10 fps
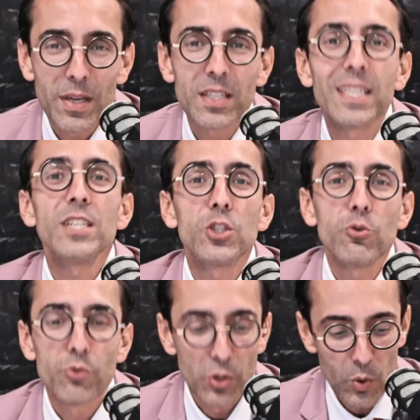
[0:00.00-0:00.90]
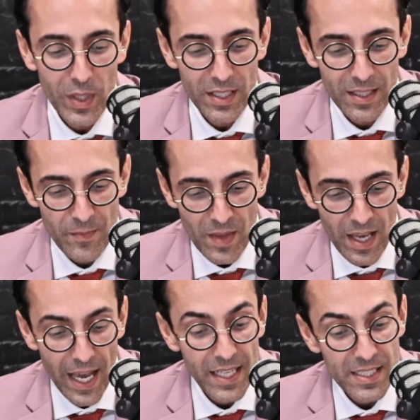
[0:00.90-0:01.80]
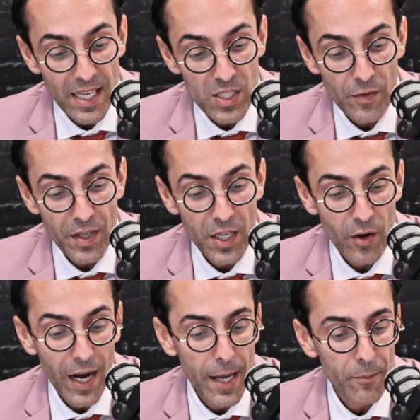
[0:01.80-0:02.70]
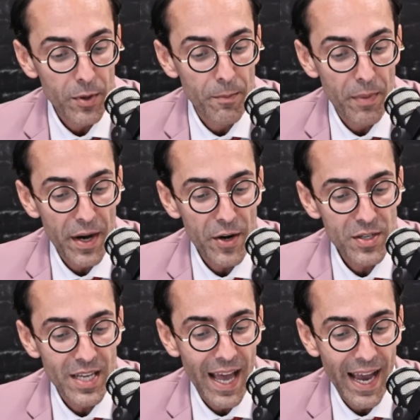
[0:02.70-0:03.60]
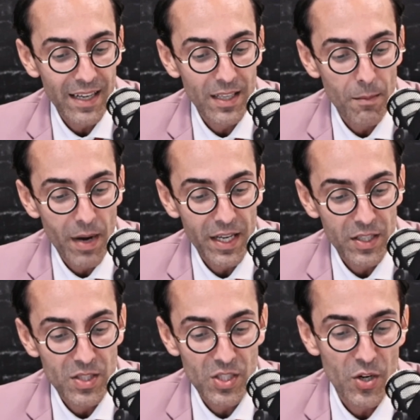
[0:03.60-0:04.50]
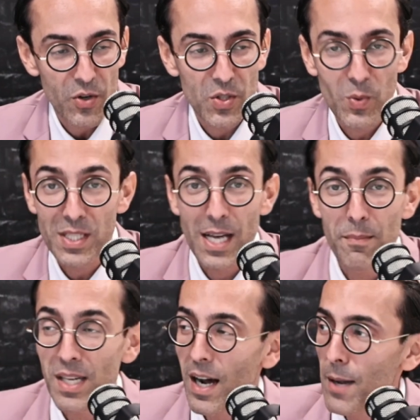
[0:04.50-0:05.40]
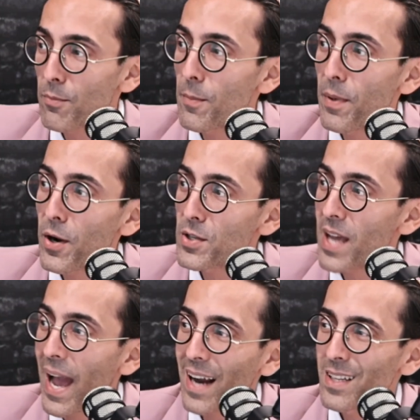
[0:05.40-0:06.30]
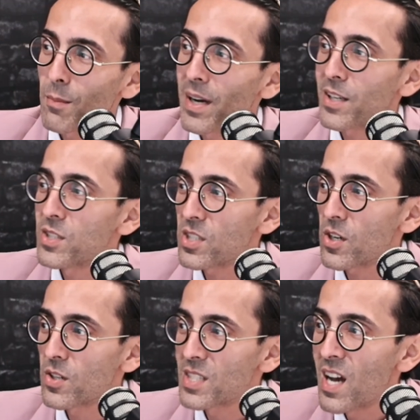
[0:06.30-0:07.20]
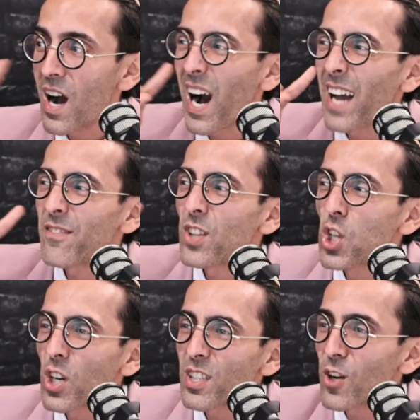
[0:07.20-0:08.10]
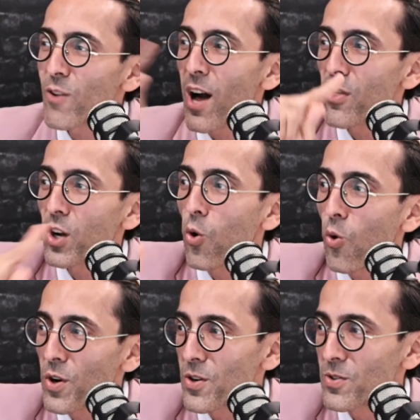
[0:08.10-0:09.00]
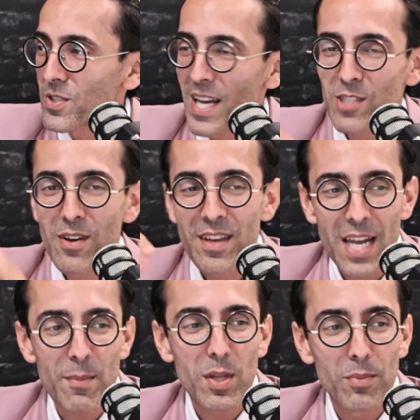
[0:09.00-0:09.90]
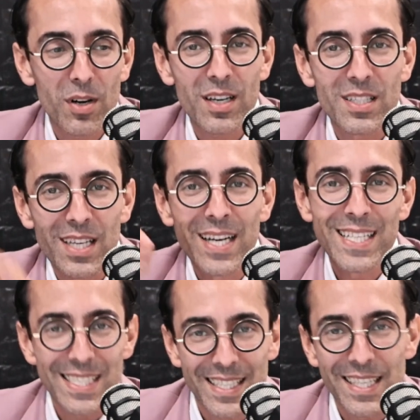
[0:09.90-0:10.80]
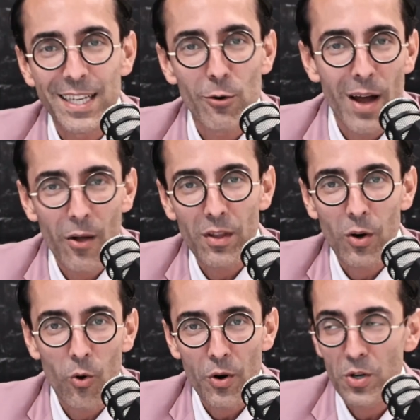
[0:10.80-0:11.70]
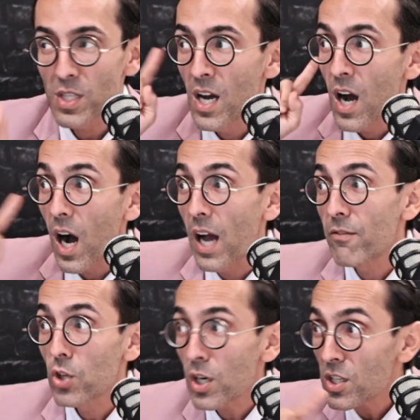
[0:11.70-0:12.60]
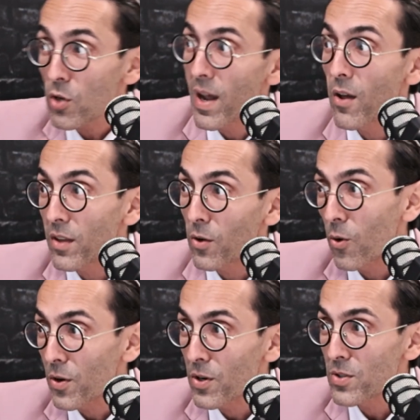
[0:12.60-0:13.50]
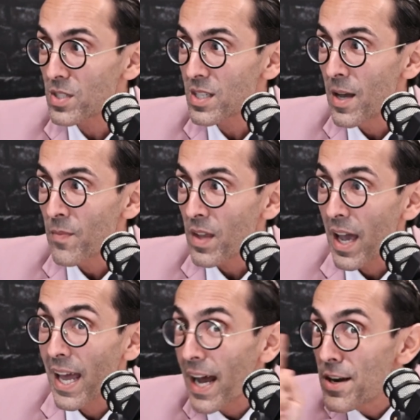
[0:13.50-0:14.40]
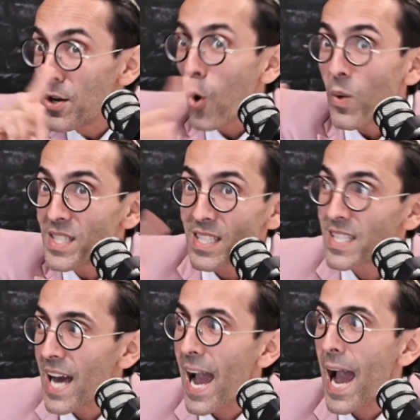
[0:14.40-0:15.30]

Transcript: but did you do it? And he says over here, I am prepared to act on my concerns. What does that mean? I am prepared to act on my concerns. I've looked around the corners. That's why the name of the book is Seeing Around the Corners. I've looked around the corners, and I know what's going to